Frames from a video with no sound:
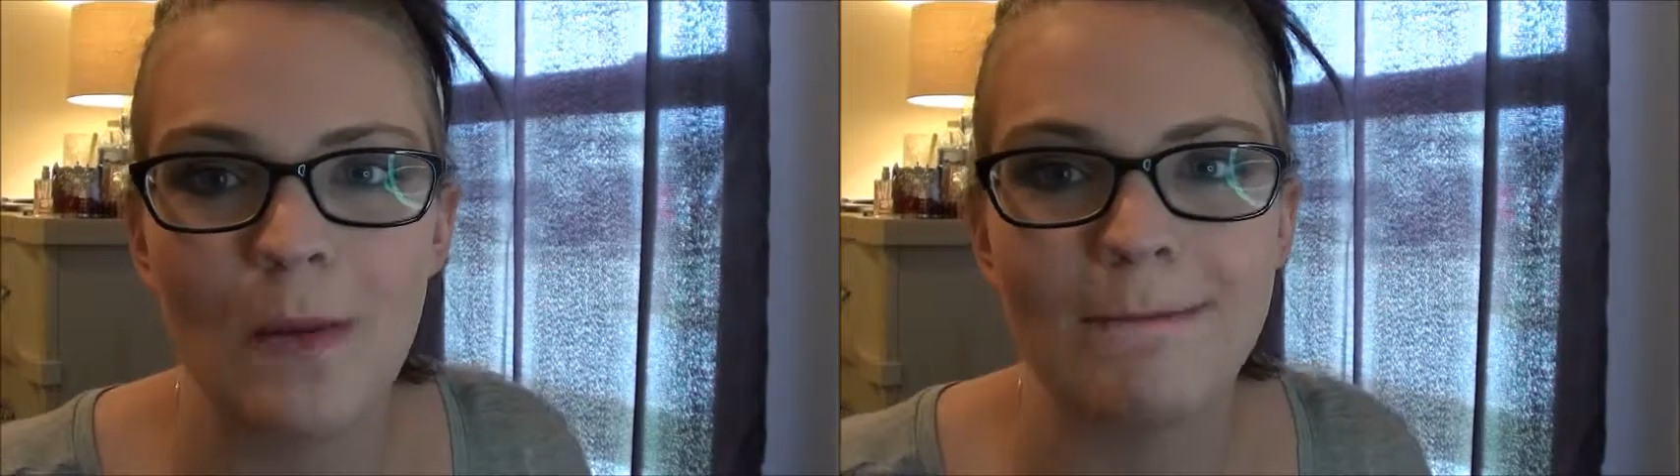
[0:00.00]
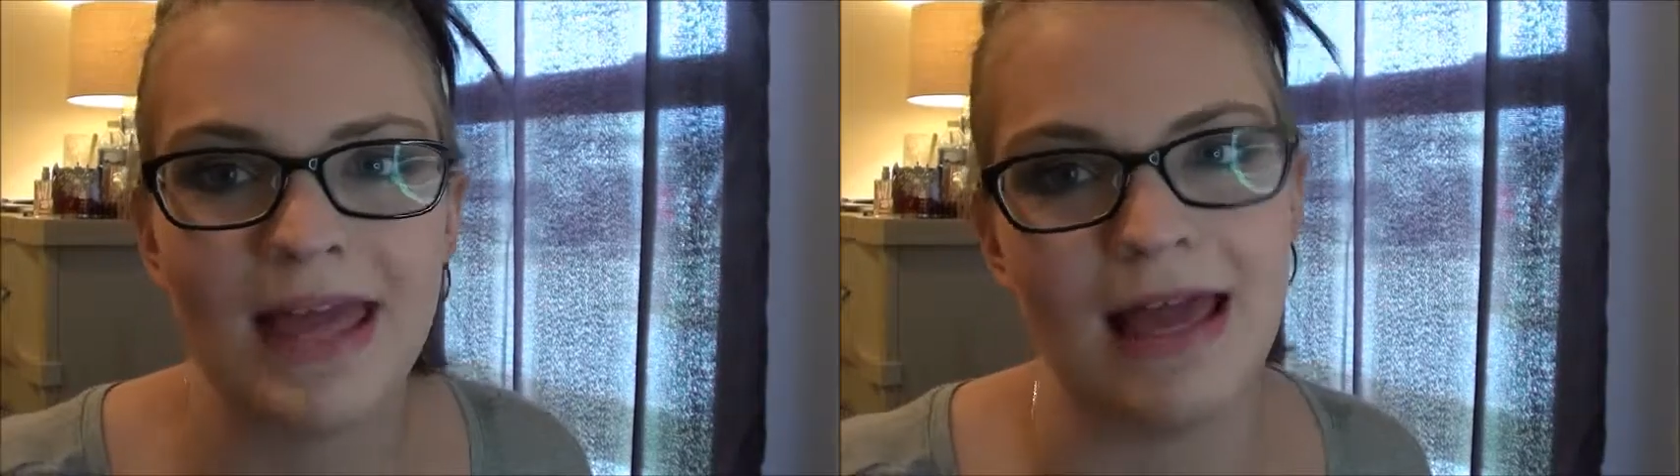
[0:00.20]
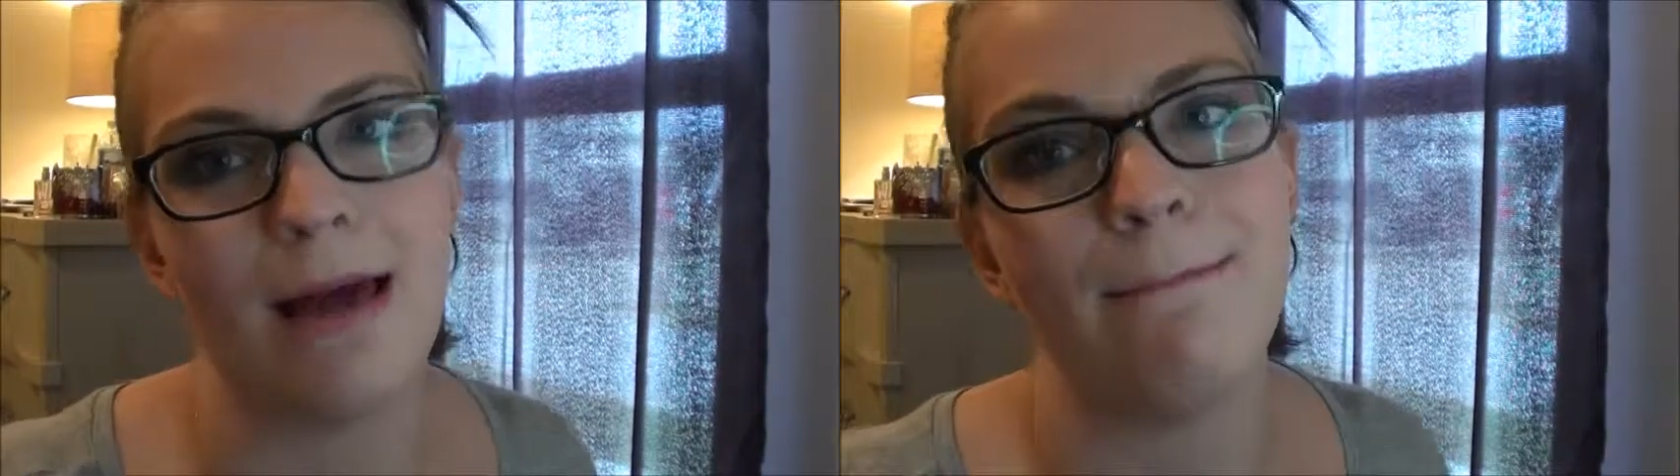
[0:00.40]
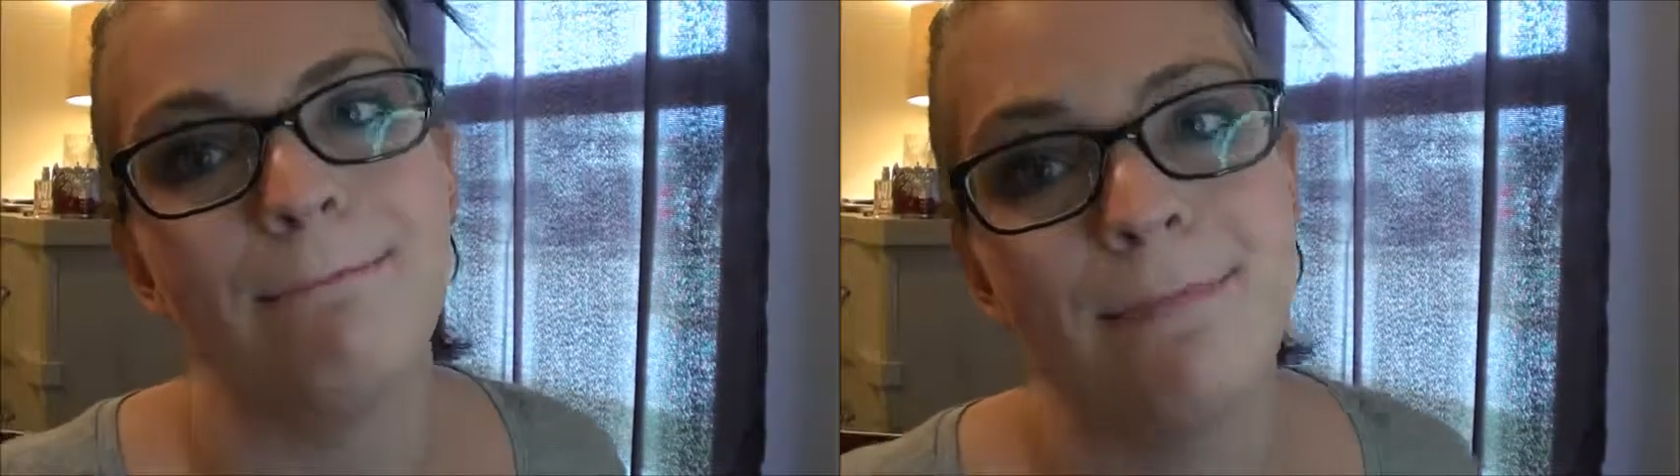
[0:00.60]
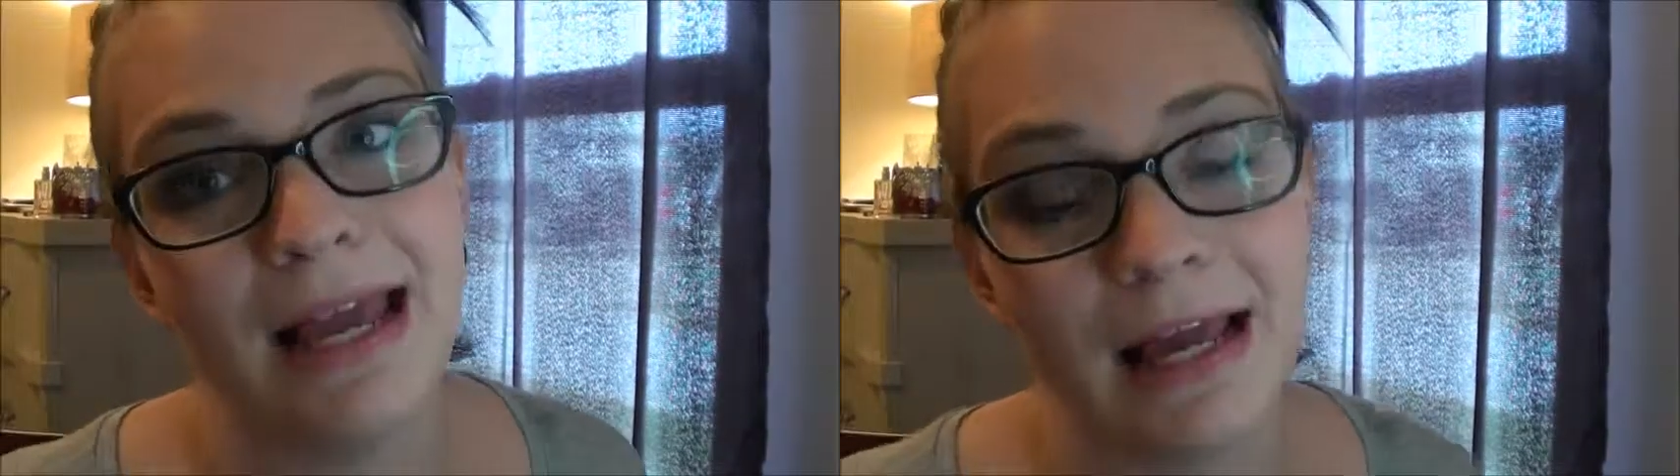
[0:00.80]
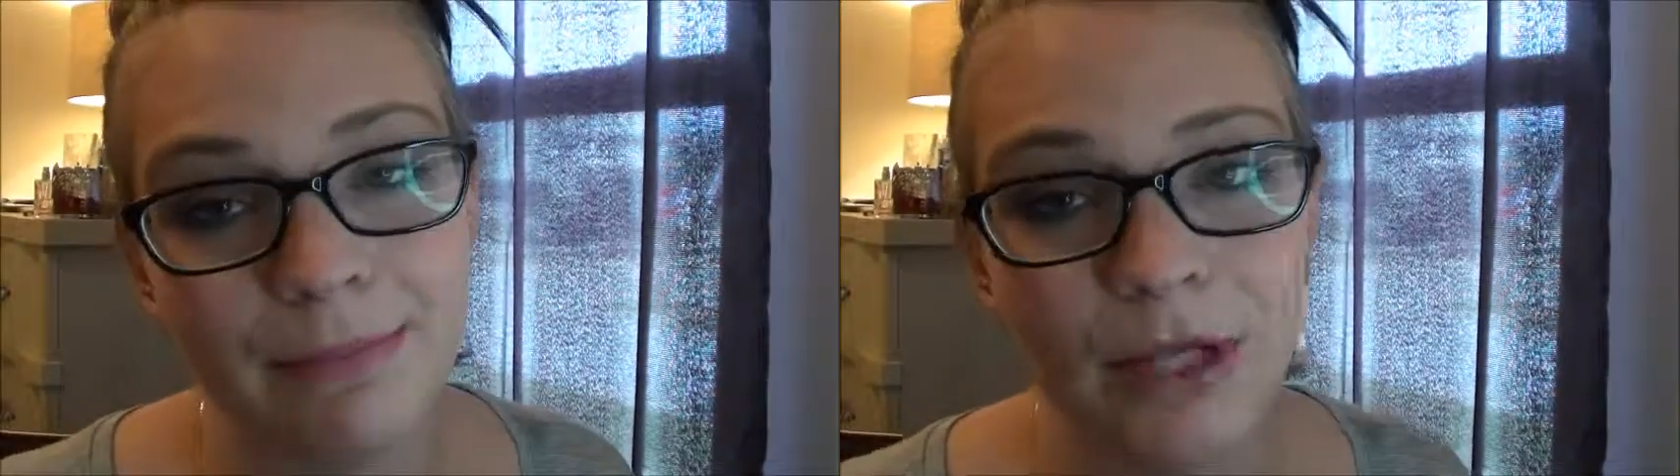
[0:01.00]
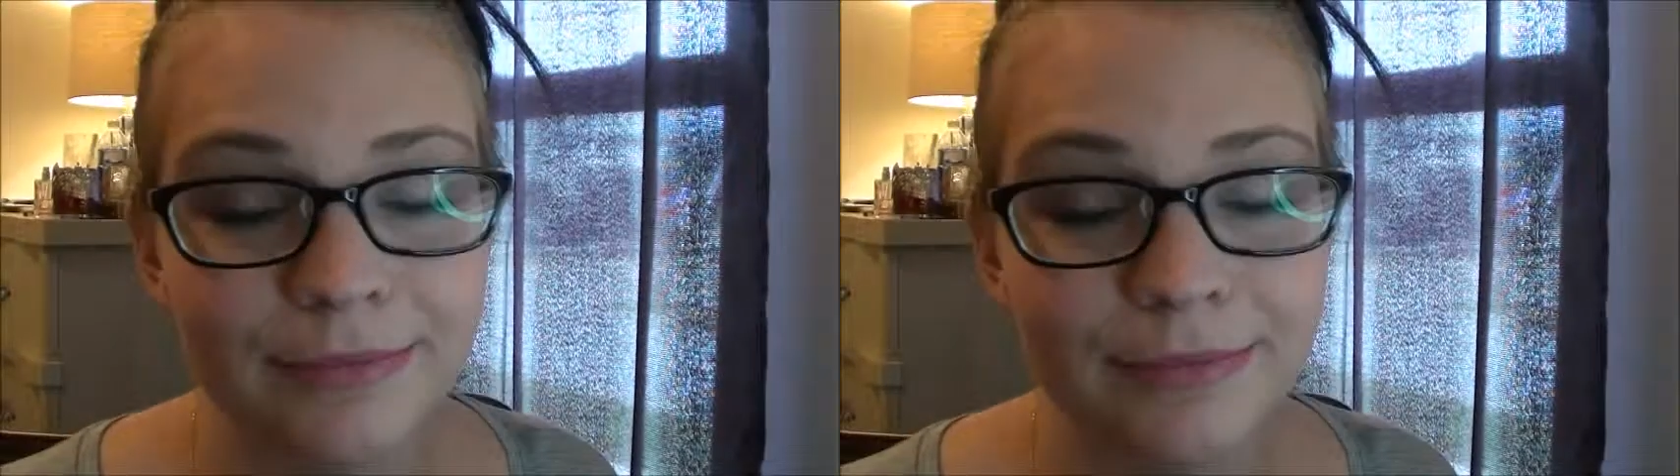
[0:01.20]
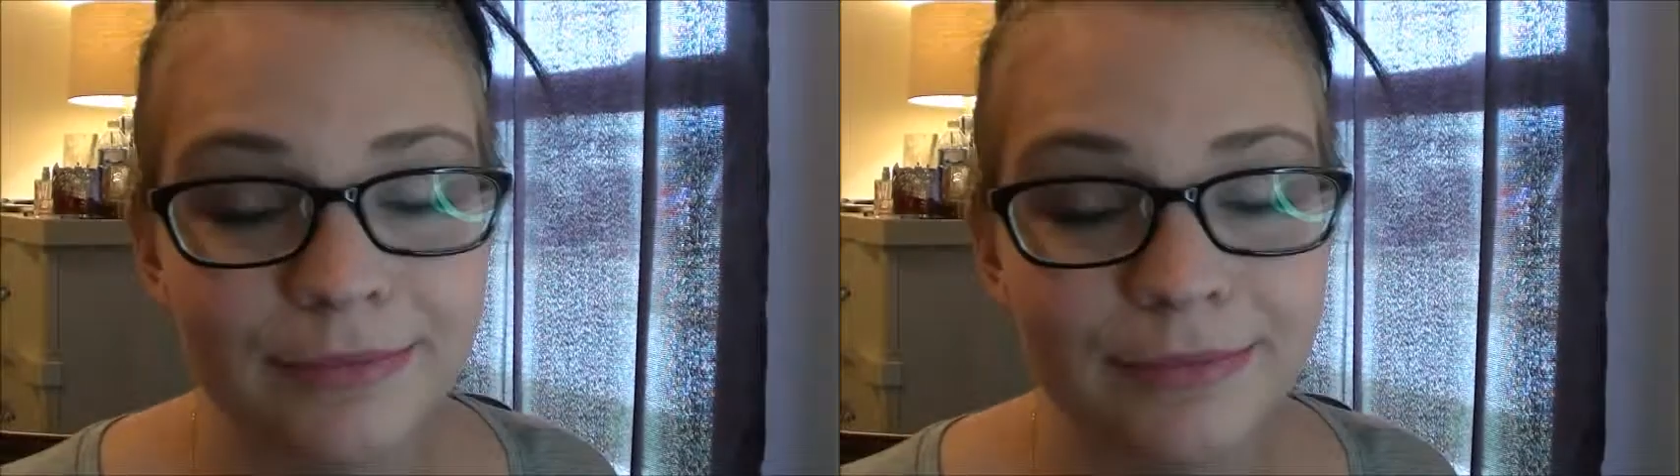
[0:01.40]
makeup
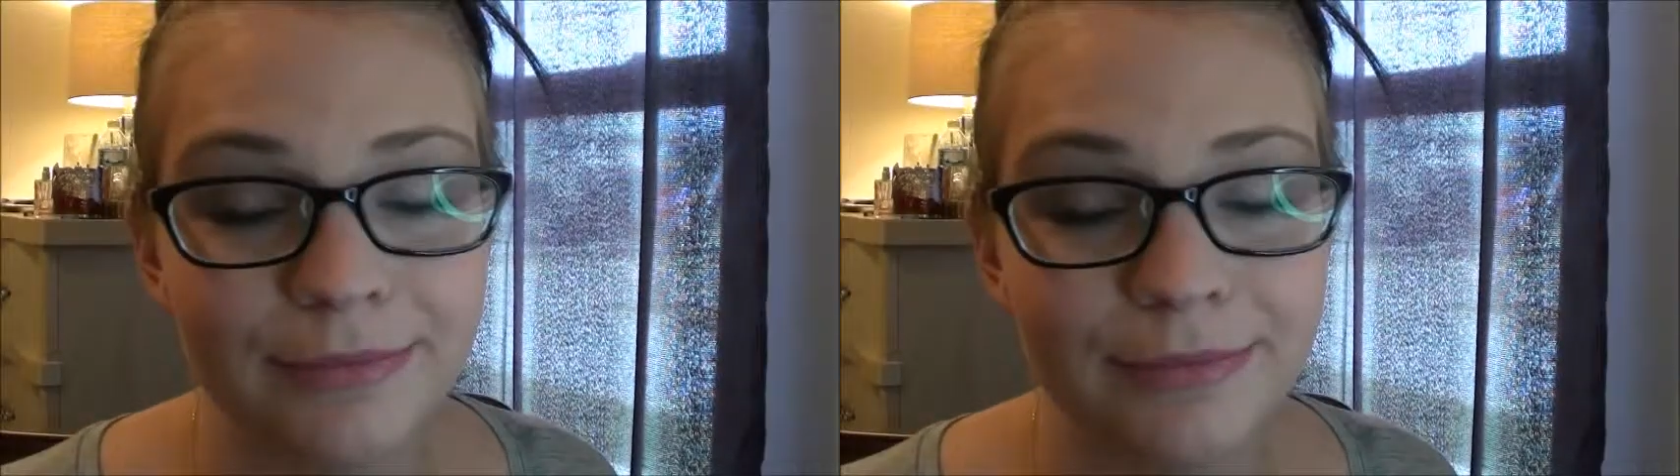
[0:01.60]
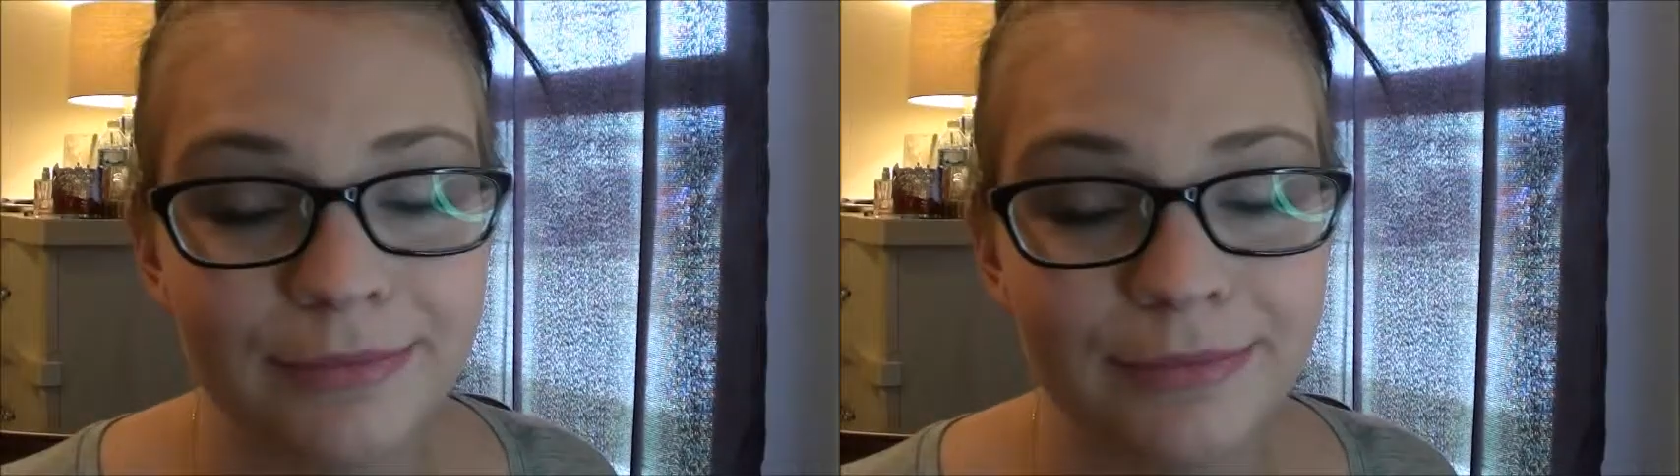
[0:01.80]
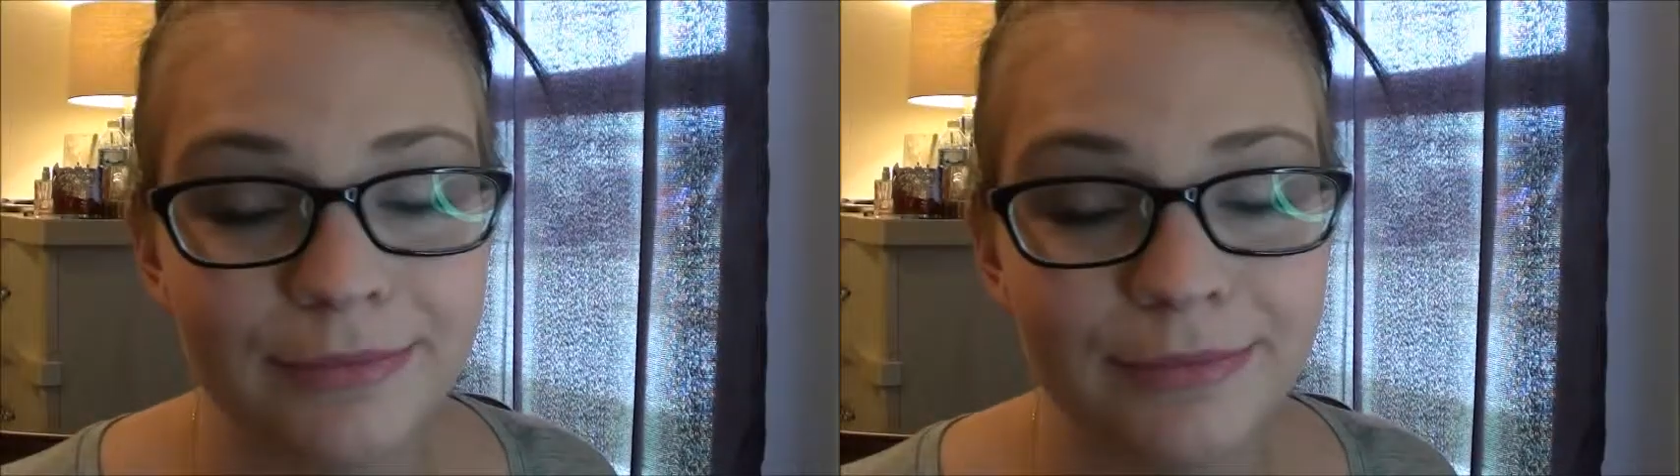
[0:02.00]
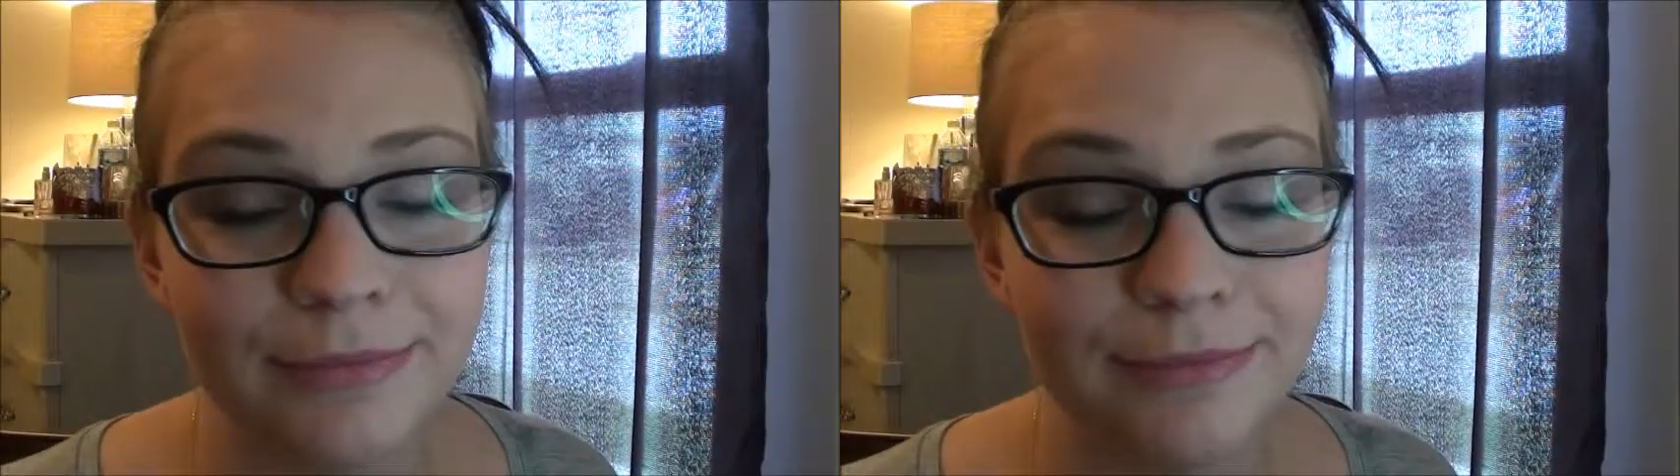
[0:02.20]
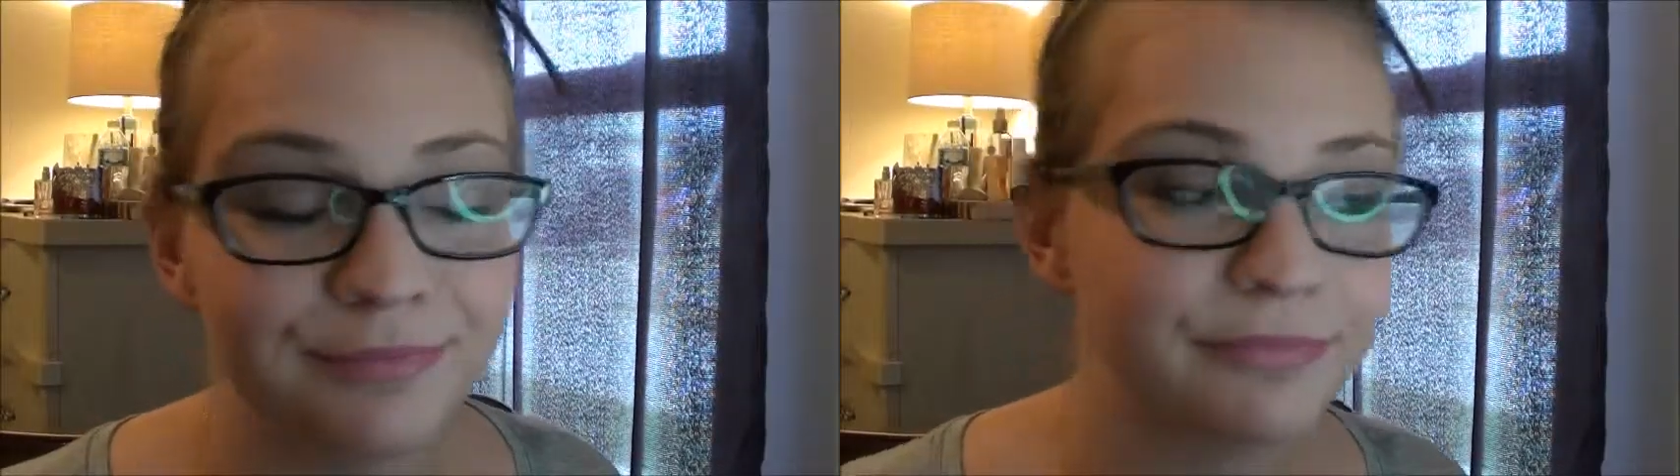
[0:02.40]
look.